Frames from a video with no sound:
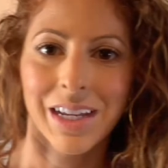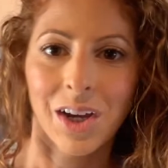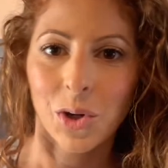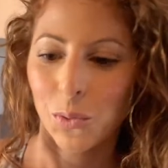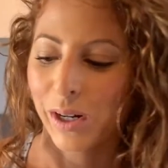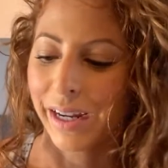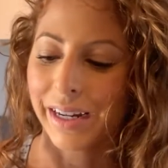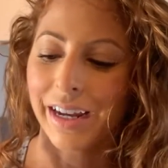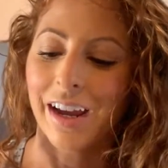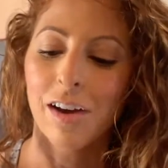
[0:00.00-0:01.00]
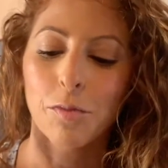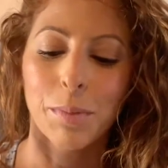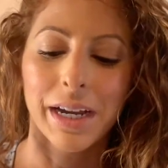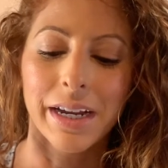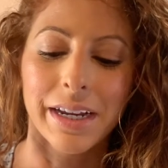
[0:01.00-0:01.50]
All right, I have
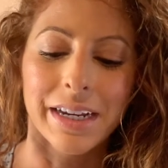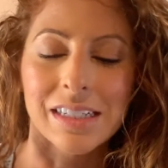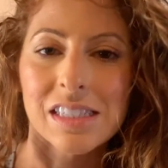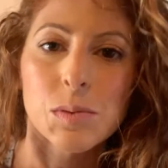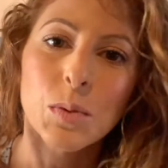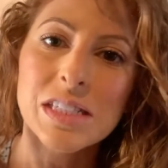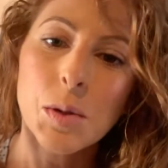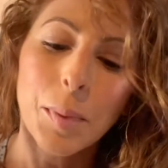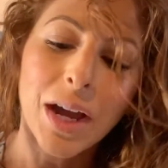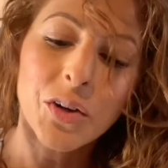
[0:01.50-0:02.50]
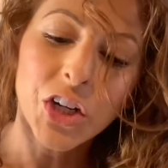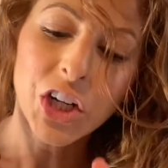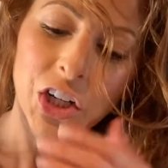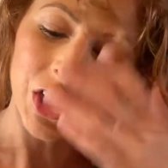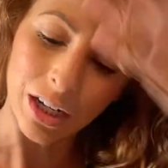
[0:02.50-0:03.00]
my espresso
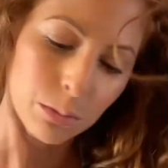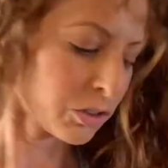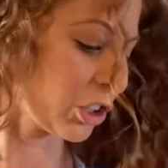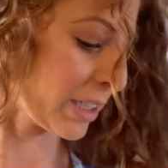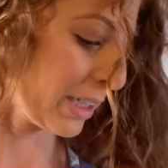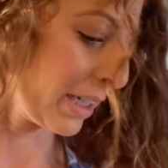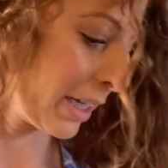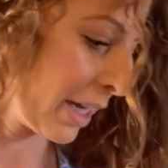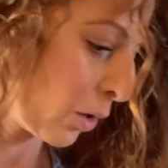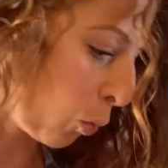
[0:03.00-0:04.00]
powder. Now I'm just gonna get